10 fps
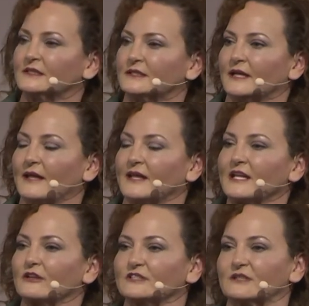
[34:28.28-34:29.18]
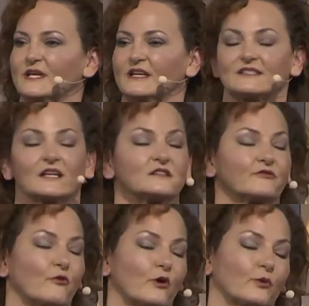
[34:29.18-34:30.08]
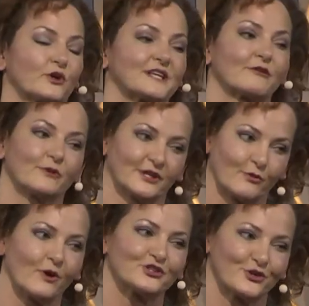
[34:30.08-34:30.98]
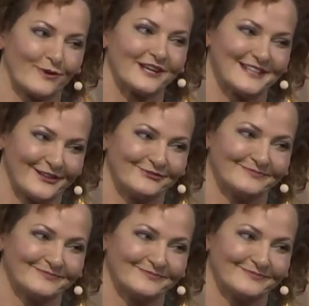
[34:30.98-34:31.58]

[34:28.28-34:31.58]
And then he looks at me and he says the 4 words I really want you to write down.